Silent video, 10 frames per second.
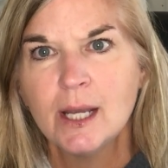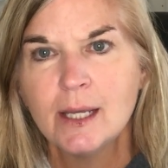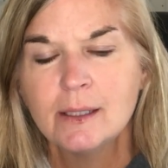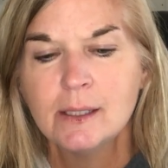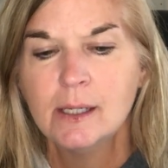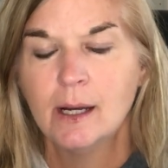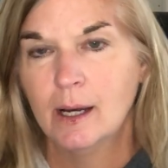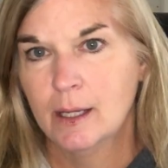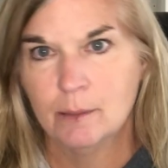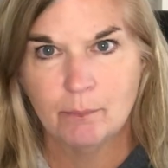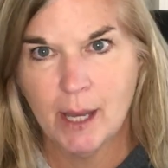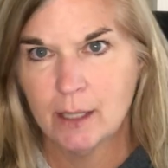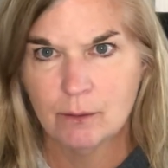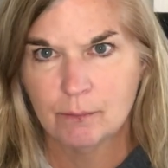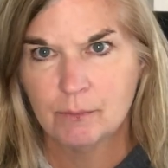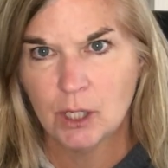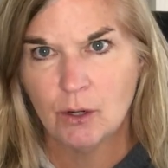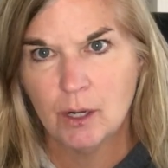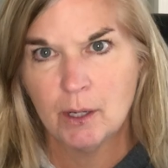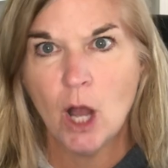I am my, an
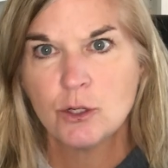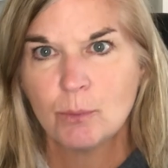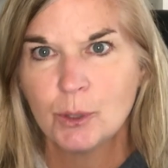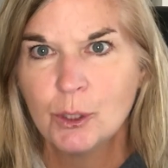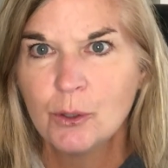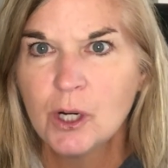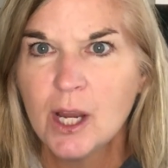entrepreneur.